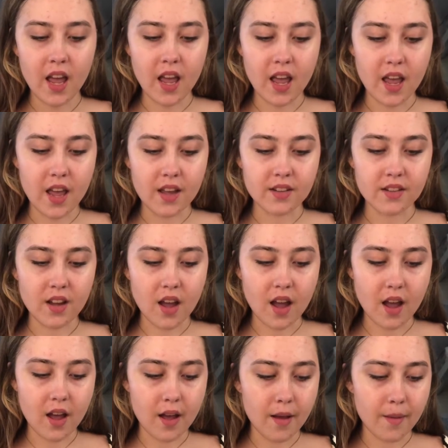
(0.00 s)
And
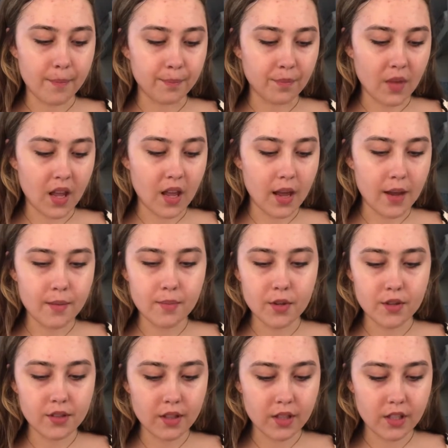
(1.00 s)
I'm
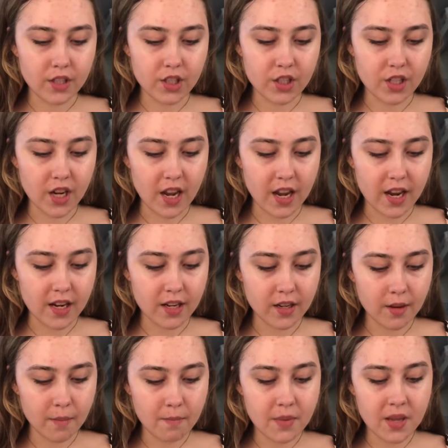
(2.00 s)
using the shade
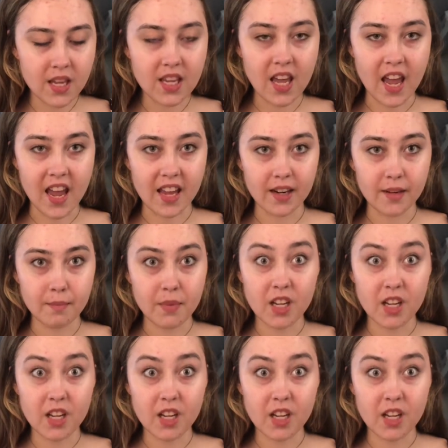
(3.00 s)
Pecan.